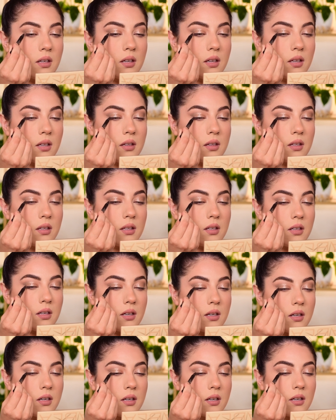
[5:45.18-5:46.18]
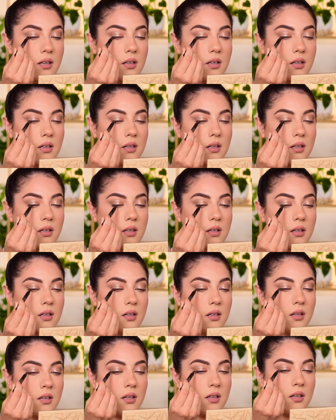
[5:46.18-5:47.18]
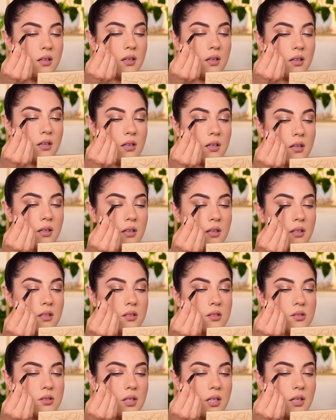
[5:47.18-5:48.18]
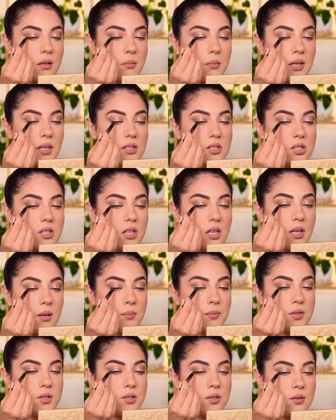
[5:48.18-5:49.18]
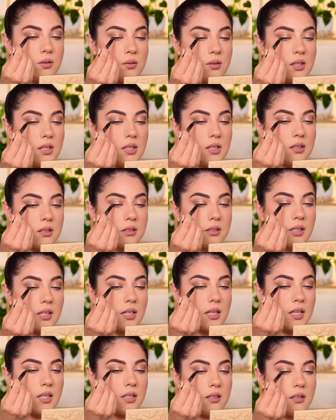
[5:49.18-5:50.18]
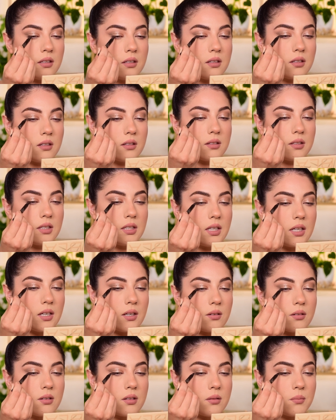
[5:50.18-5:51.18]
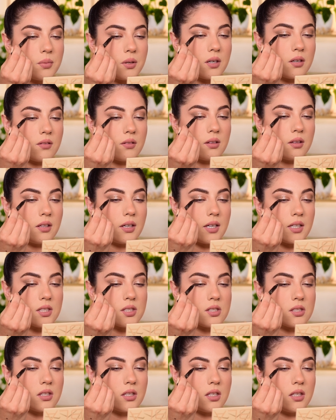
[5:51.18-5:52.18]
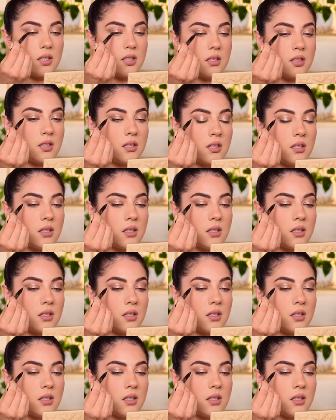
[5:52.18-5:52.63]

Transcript: And then I try to match it up to the line on the outer part of the lash line